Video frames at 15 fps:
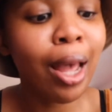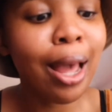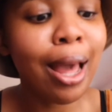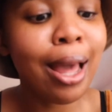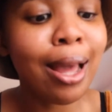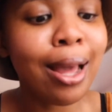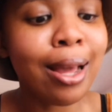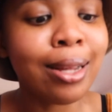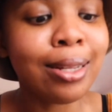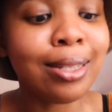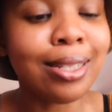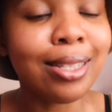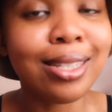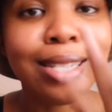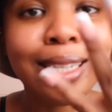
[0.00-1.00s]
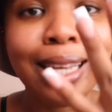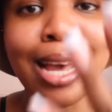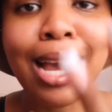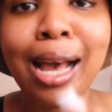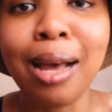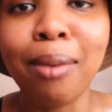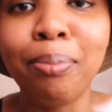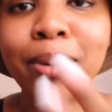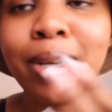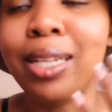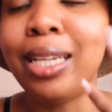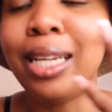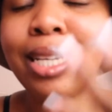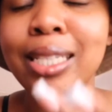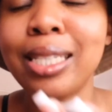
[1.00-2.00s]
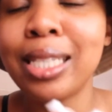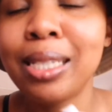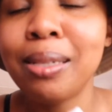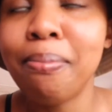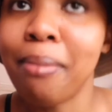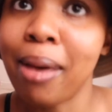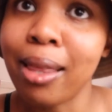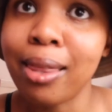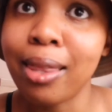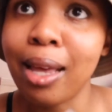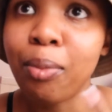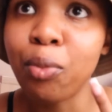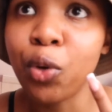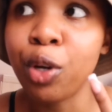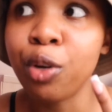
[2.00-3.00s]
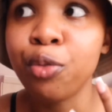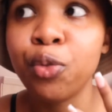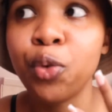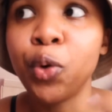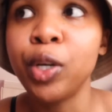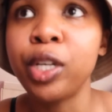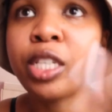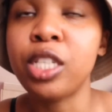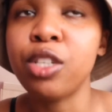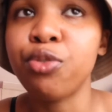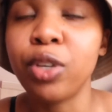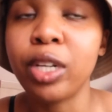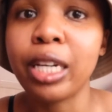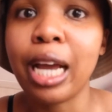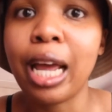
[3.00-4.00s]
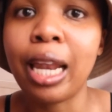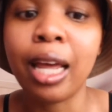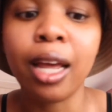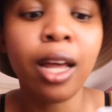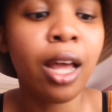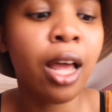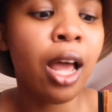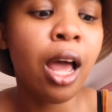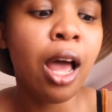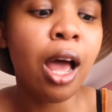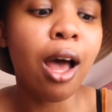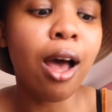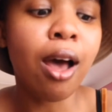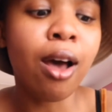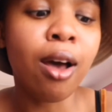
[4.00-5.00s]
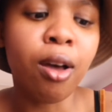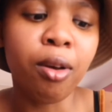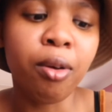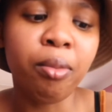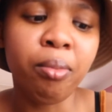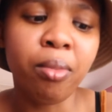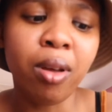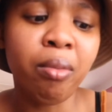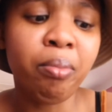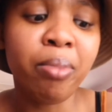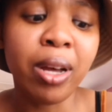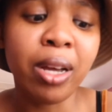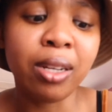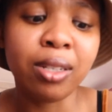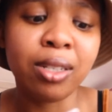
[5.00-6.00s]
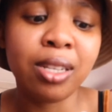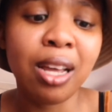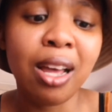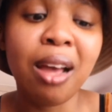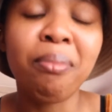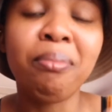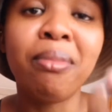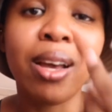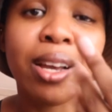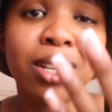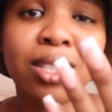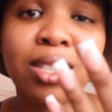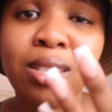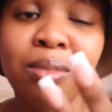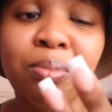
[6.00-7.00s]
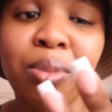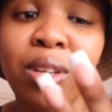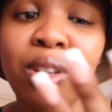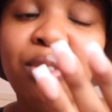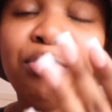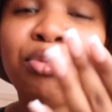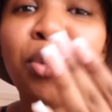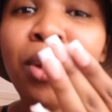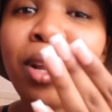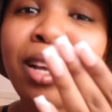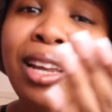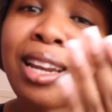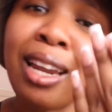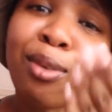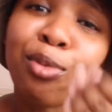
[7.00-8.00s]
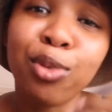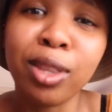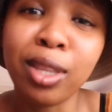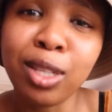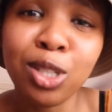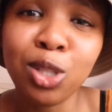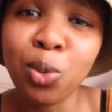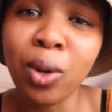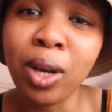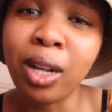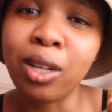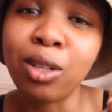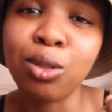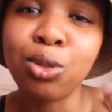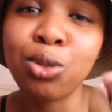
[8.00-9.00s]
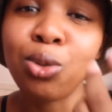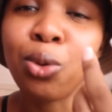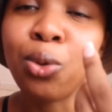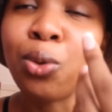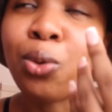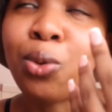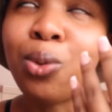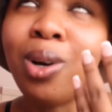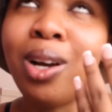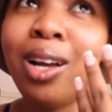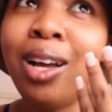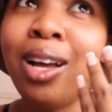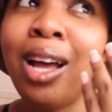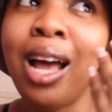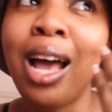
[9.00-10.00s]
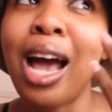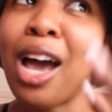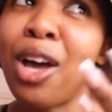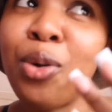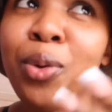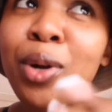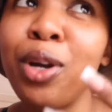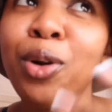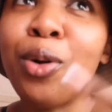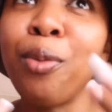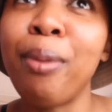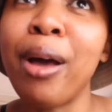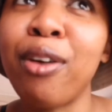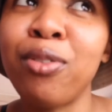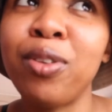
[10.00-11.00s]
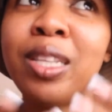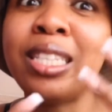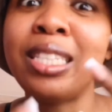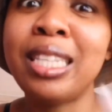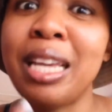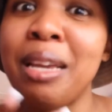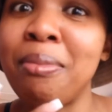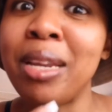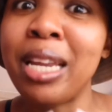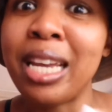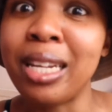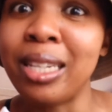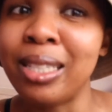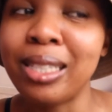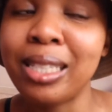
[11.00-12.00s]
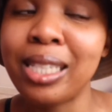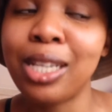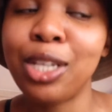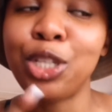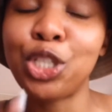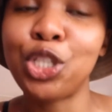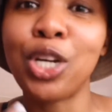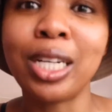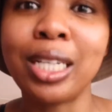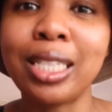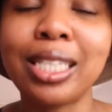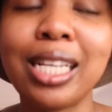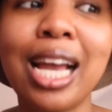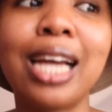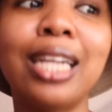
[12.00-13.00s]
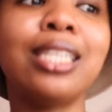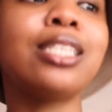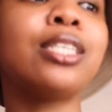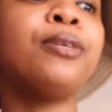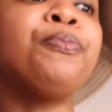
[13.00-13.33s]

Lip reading: and yeah, but next month I'm going for a different color. But I might be falling in love with this one, so I don't want to go back for the same nails. Do you understand?